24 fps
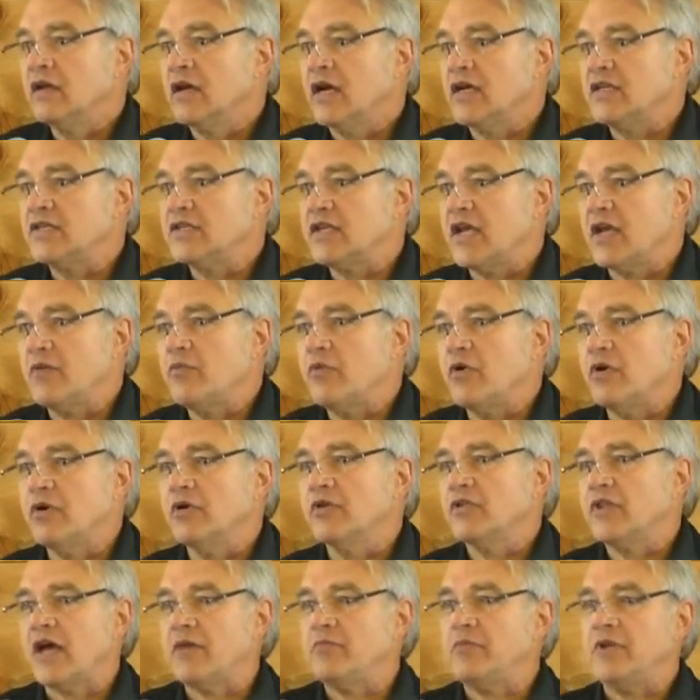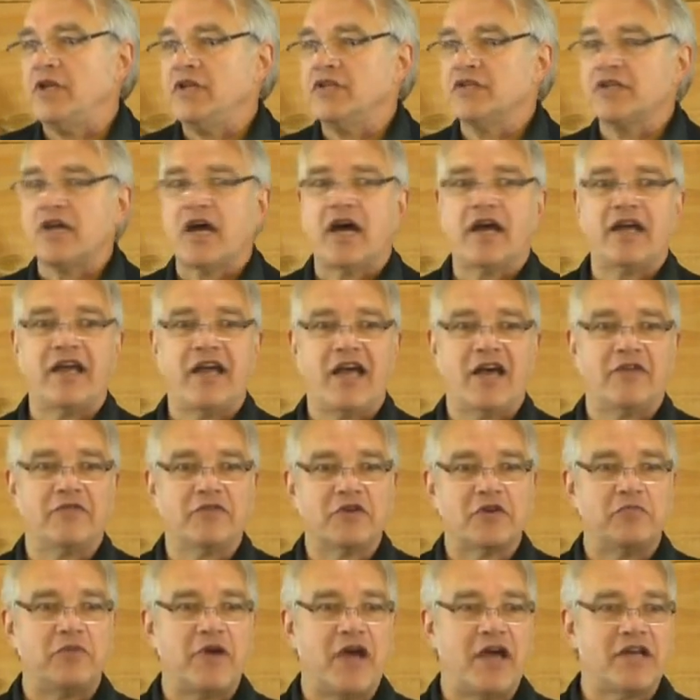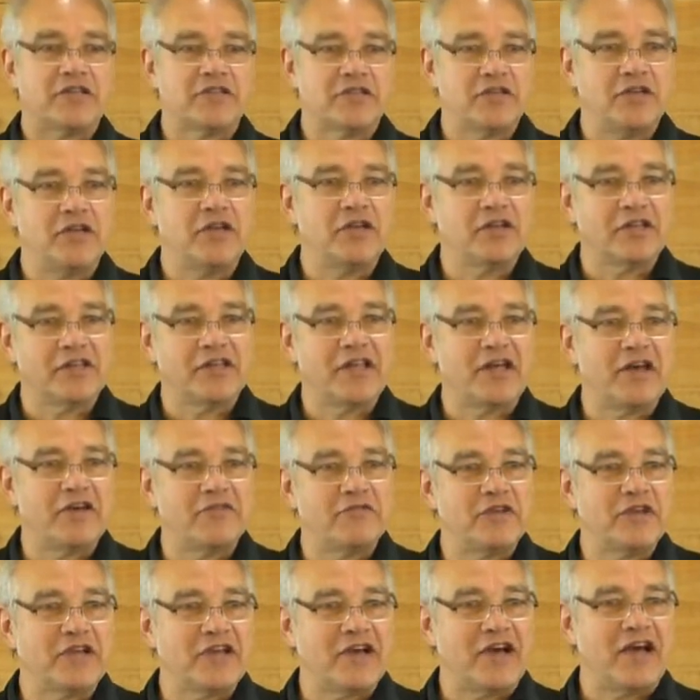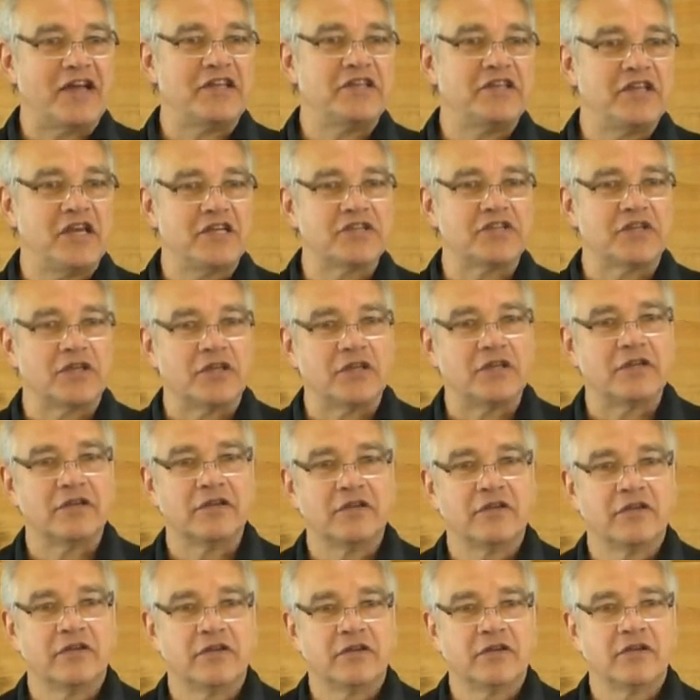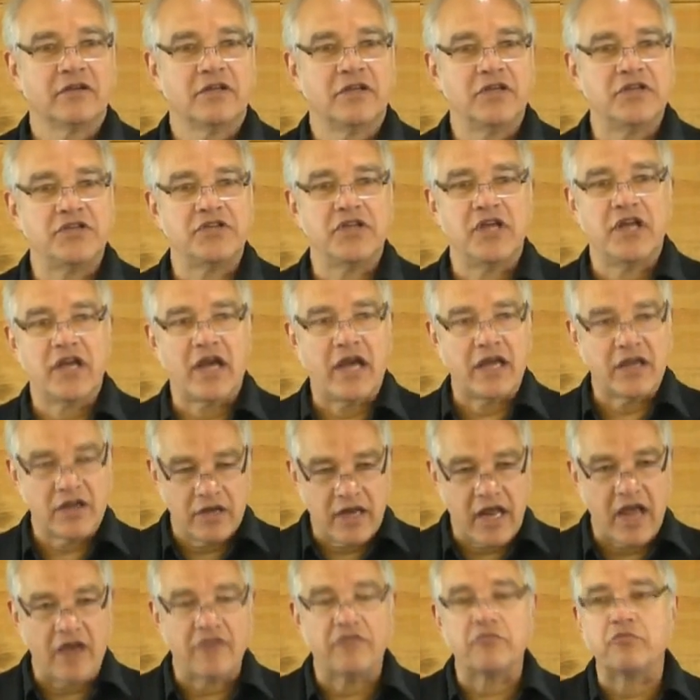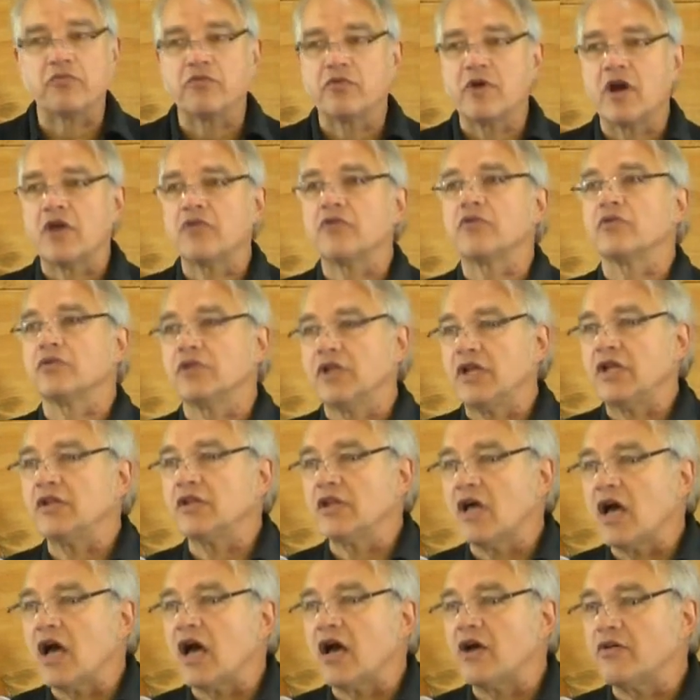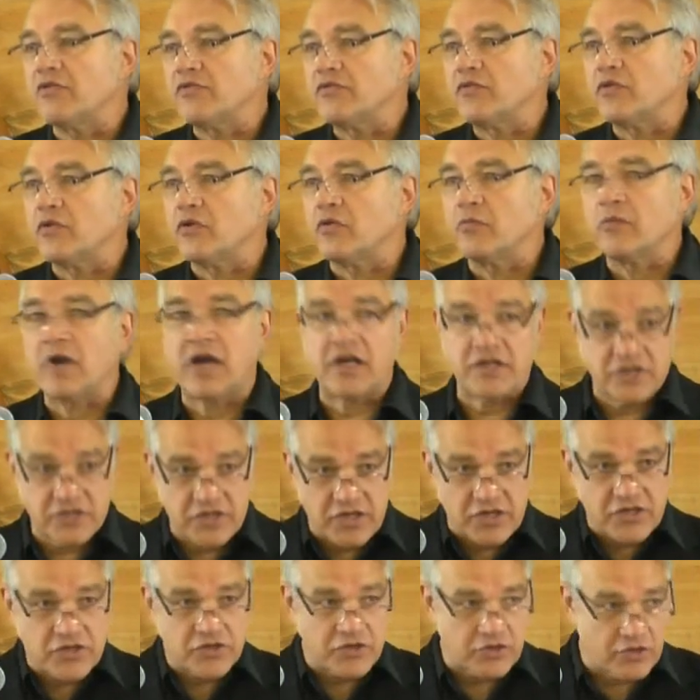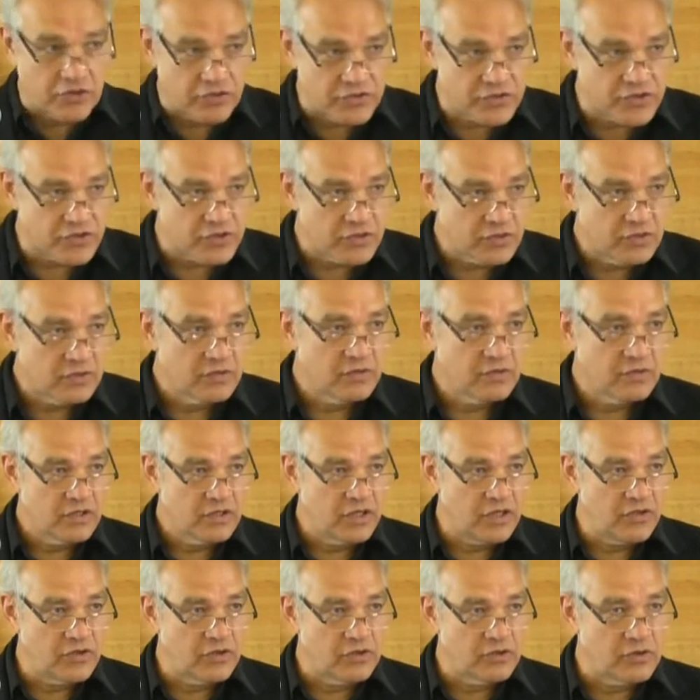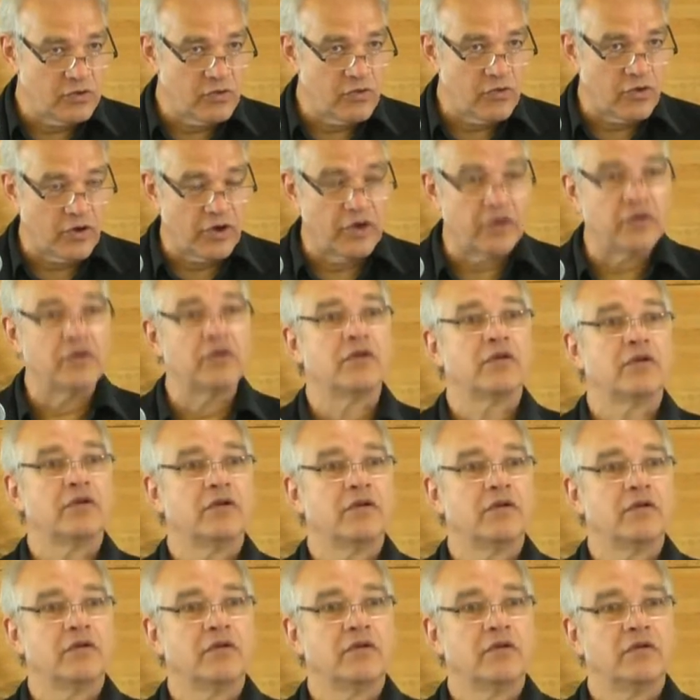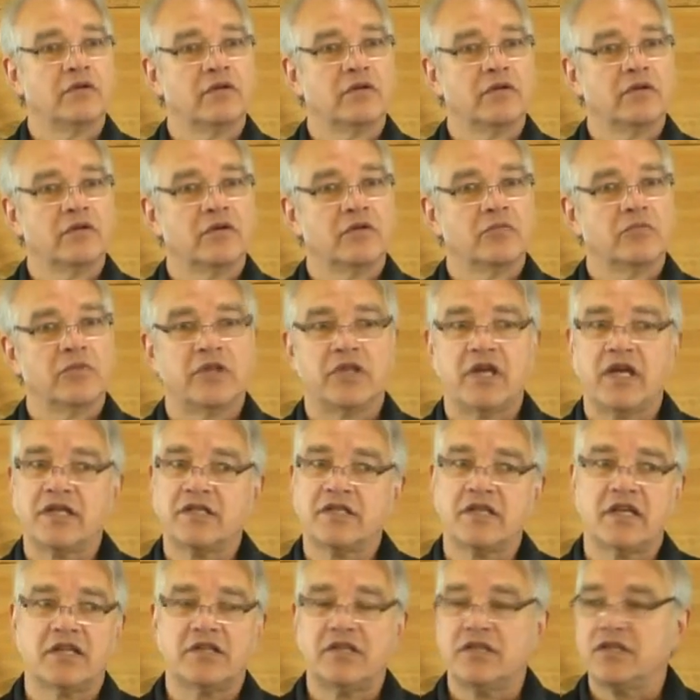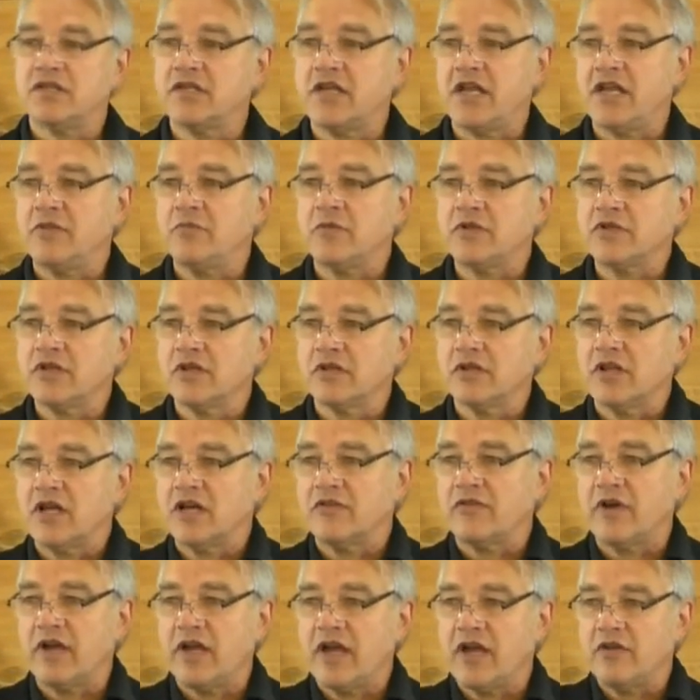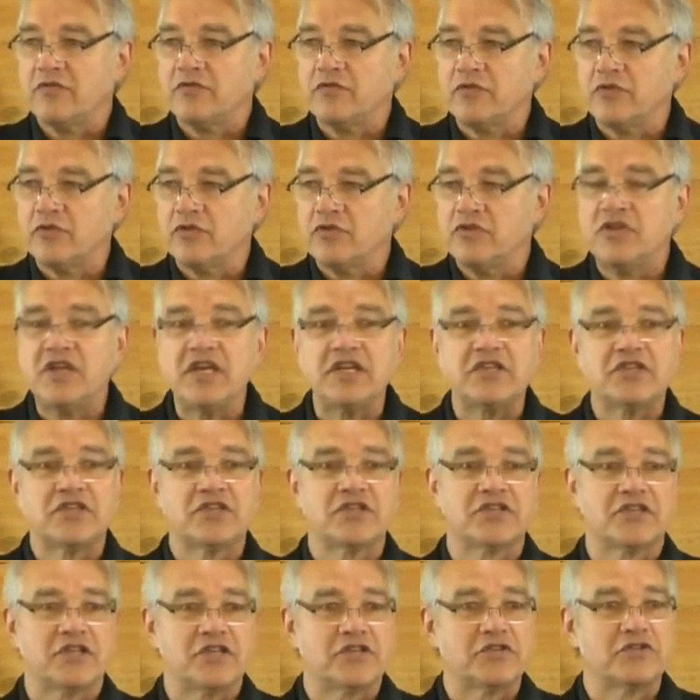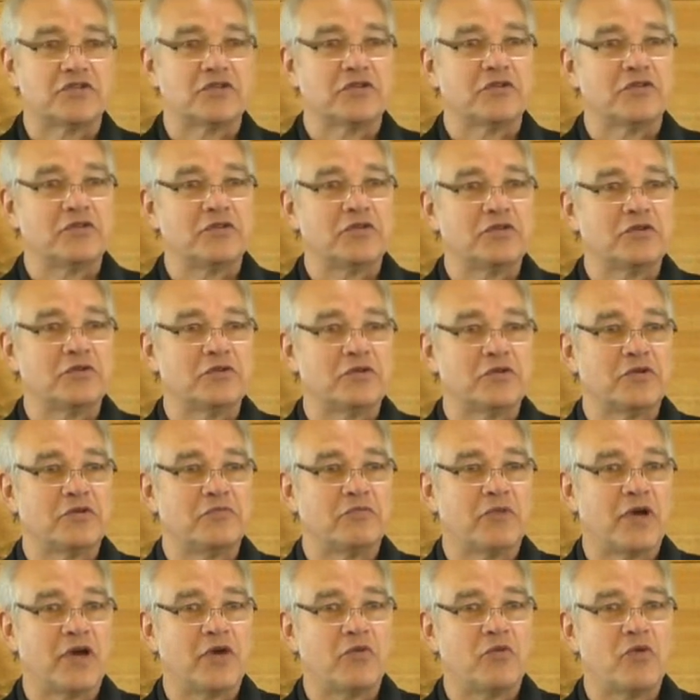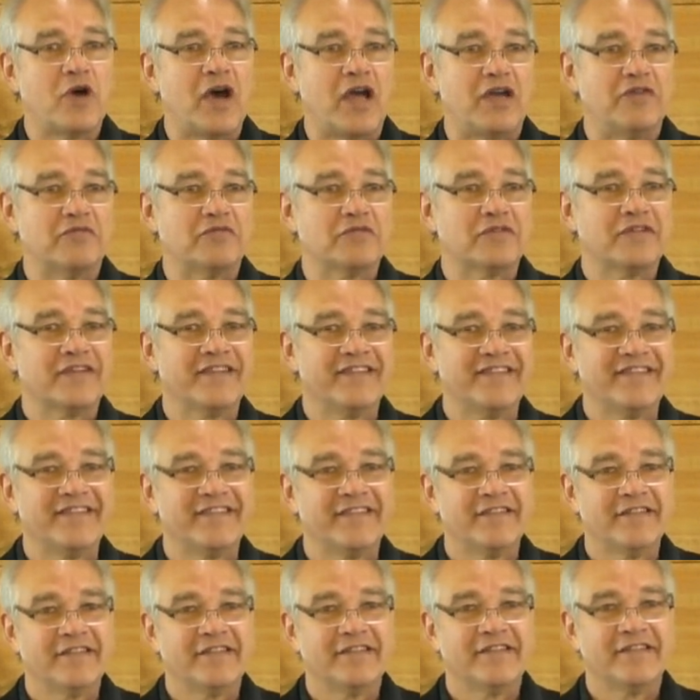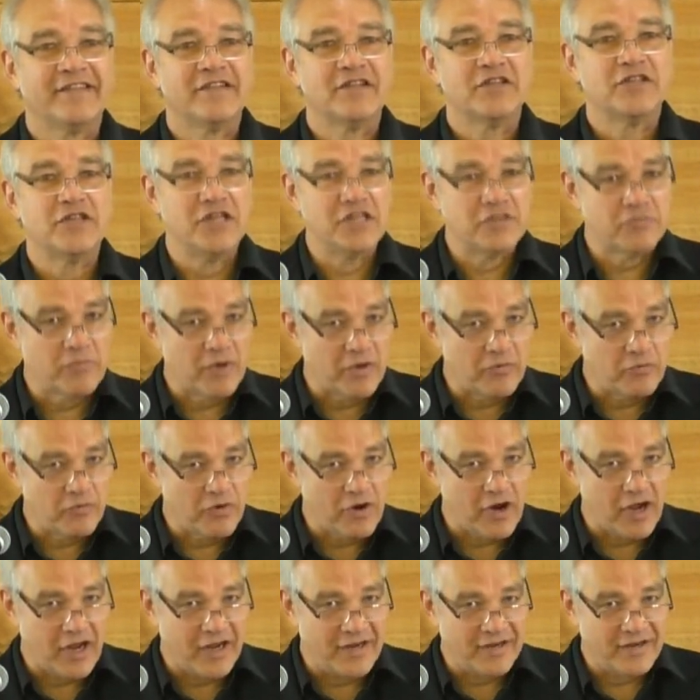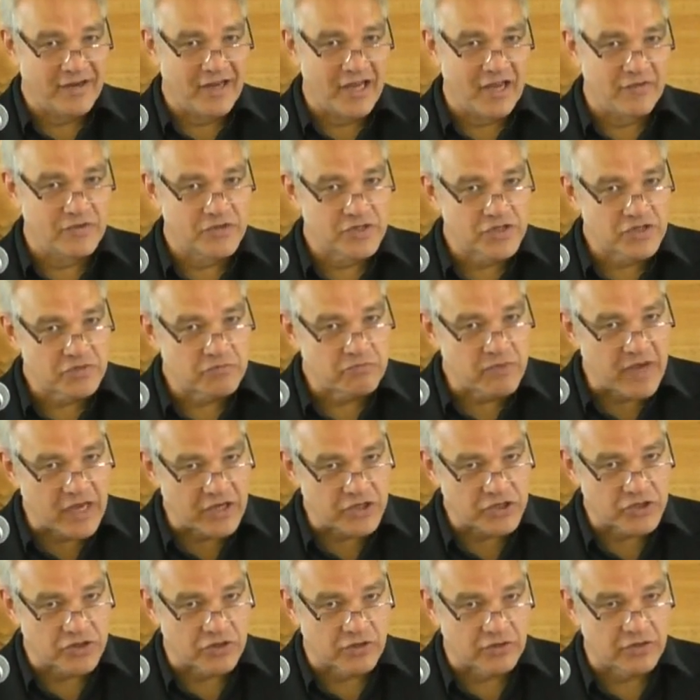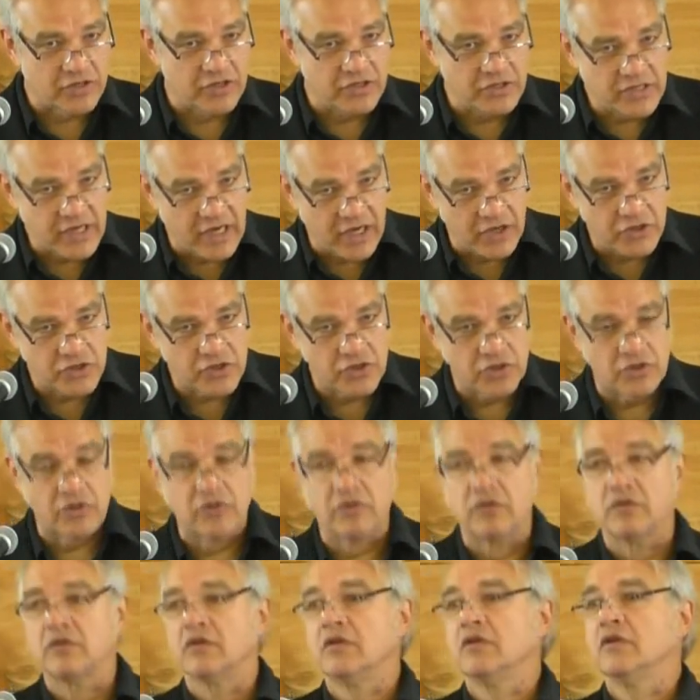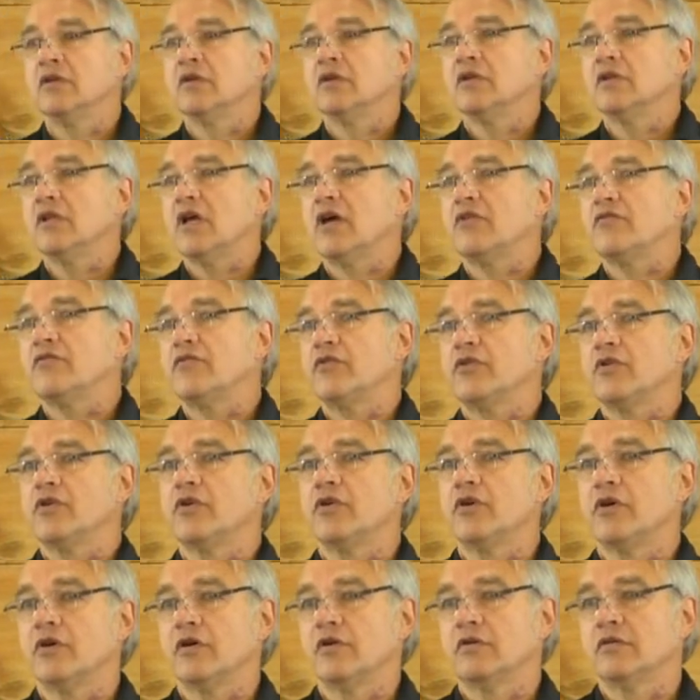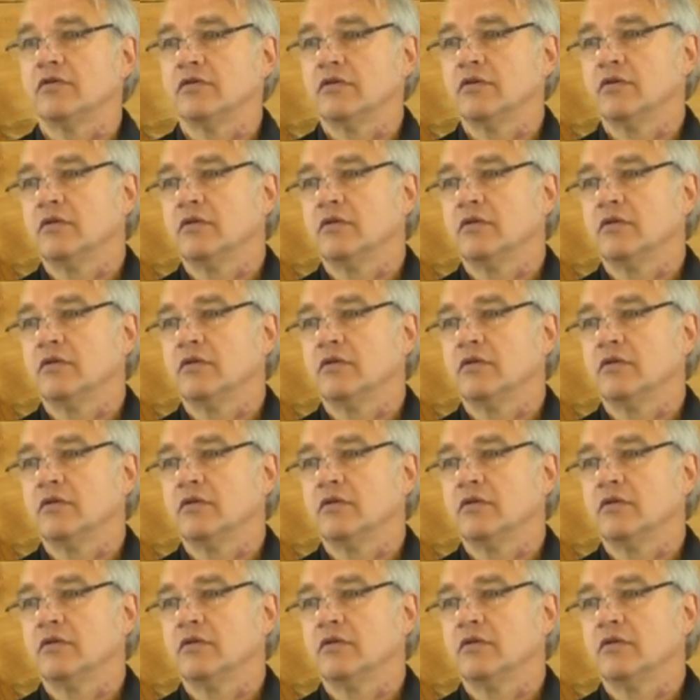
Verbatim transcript: I say, well, that means I have capacity to love that God doesn't. You see, I can have brotherly love for my sisters in the Lord but that's not the same as the love I have for this sister in the Lord, my wife. She's my bride. I have a special, intentional love for her.